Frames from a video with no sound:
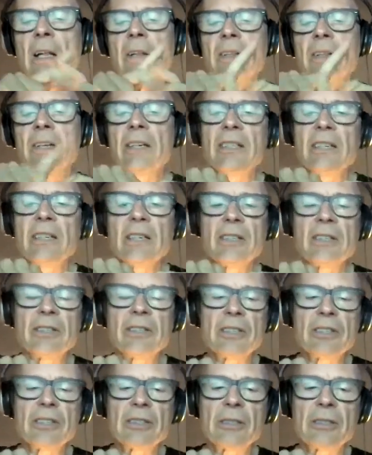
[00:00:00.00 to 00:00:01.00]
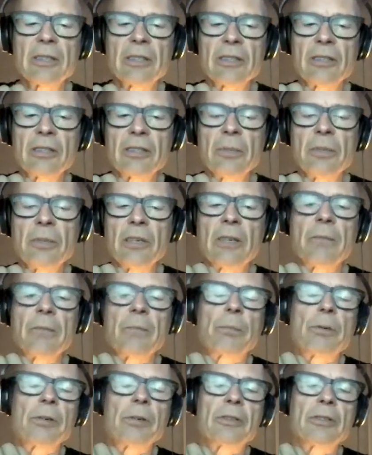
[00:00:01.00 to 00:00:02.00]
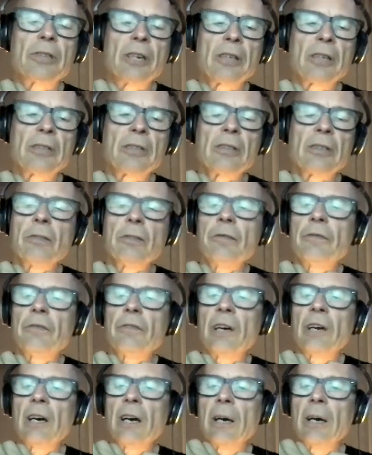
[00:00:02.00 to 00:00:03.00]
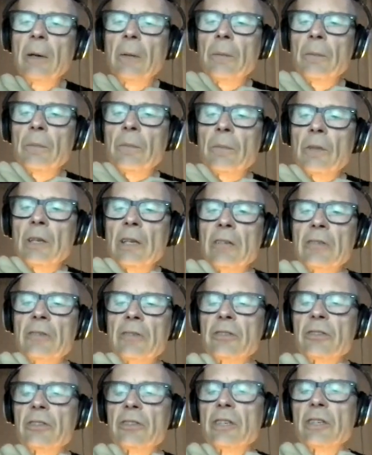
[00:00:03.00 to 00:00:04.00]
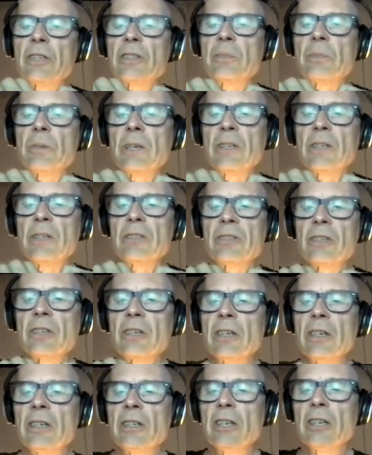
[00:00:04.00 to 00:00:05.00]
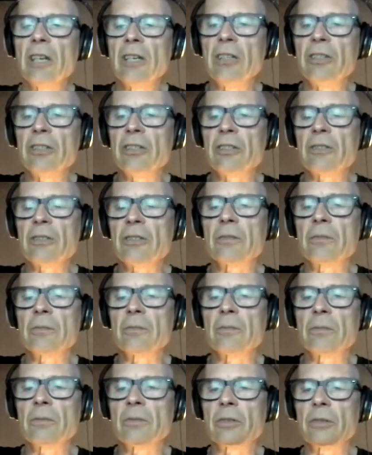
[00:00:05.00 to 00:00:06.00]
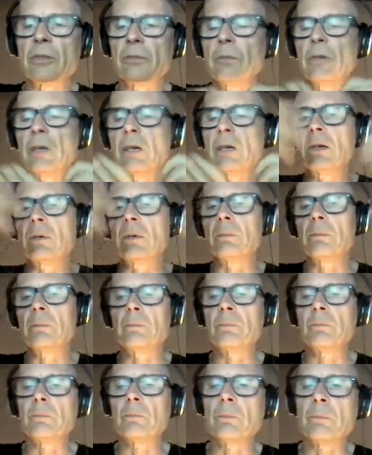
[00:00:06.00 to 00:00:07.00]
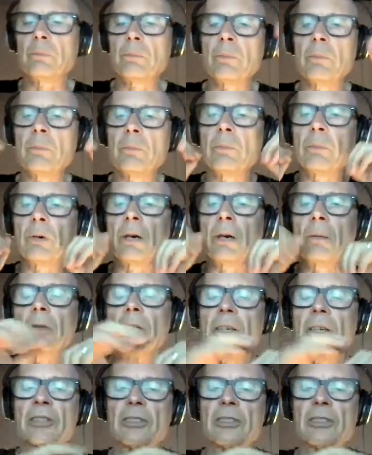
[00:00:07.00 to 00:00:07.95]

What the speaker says: the idea that this could be a productive, interesting space that engages the public